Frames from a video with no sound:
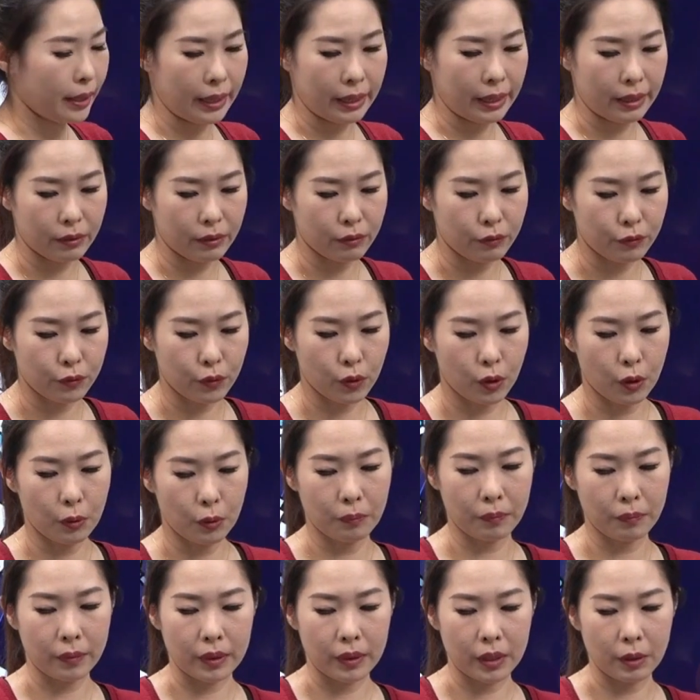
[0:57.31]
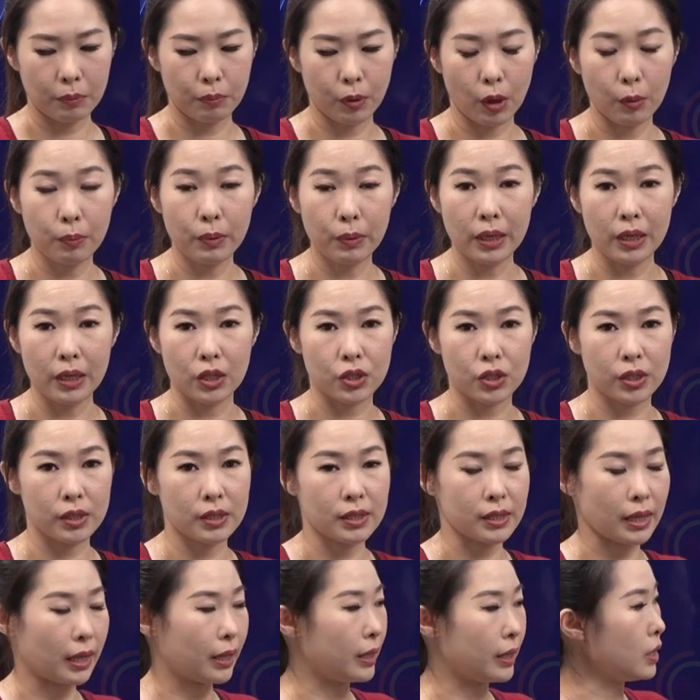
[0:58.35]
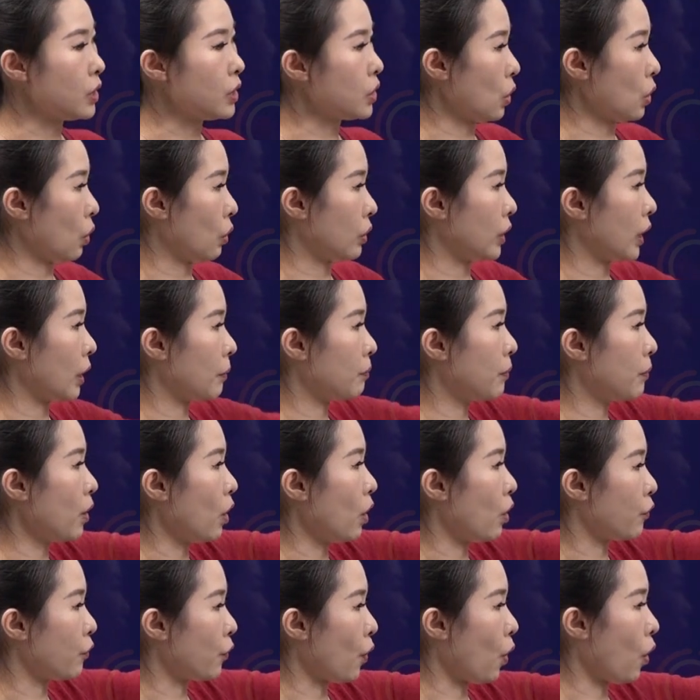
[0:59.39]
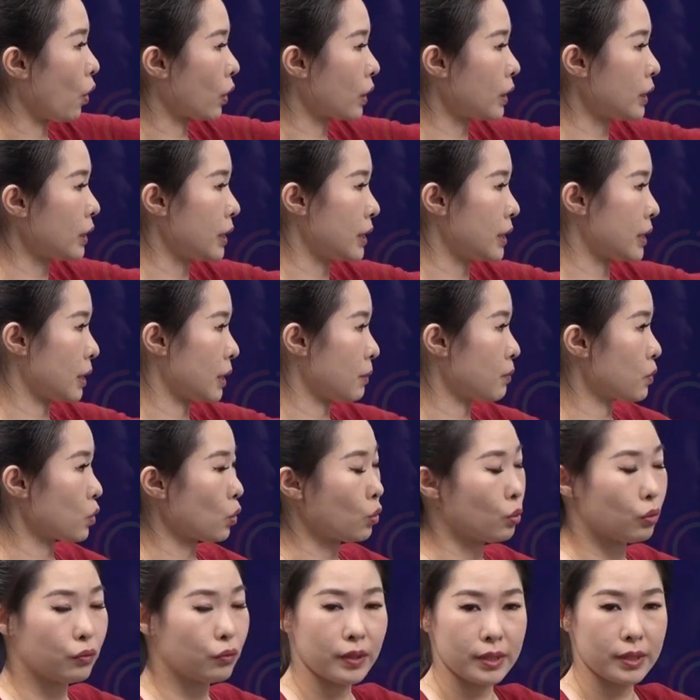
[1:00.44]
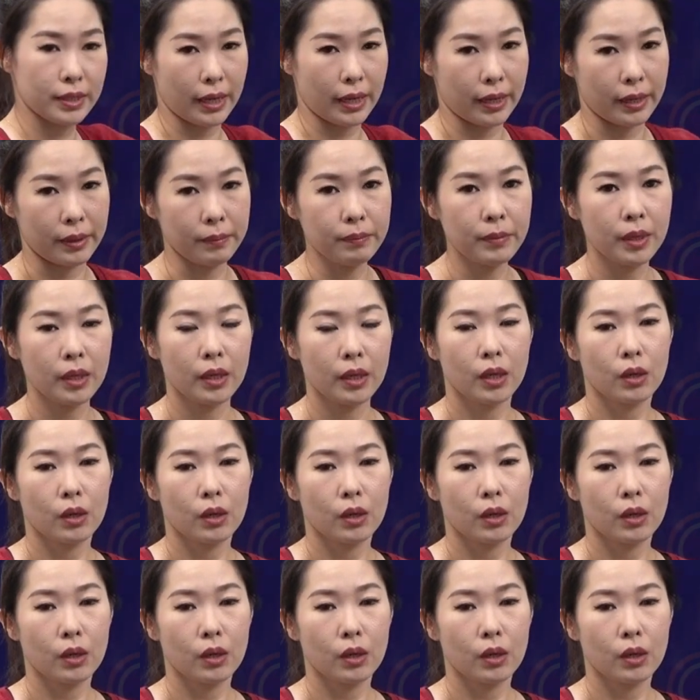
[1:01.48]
And from the population size or number of organisms over time,